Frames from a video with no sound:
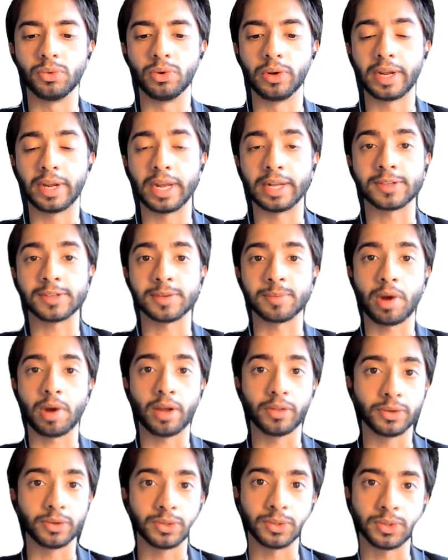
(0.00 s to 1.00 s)
look at some
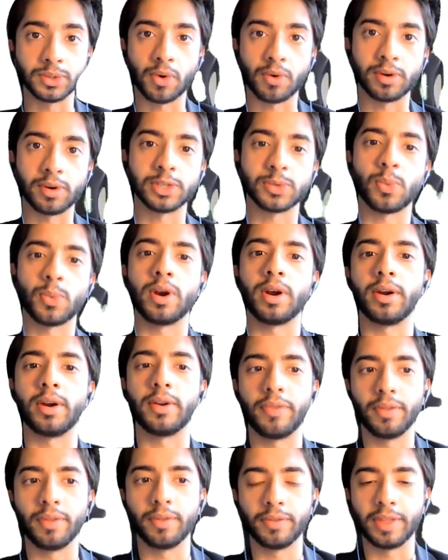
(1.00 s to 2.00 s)
other tutorials
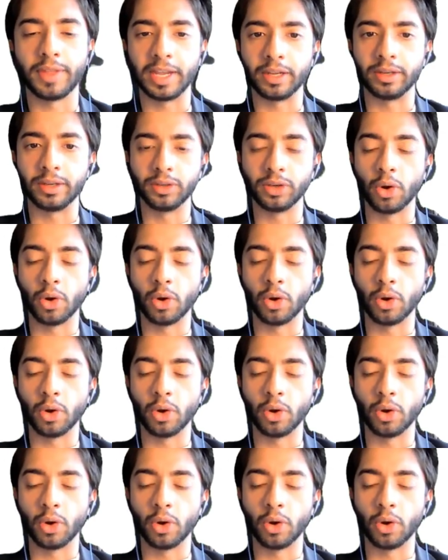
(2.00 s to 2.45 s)
where they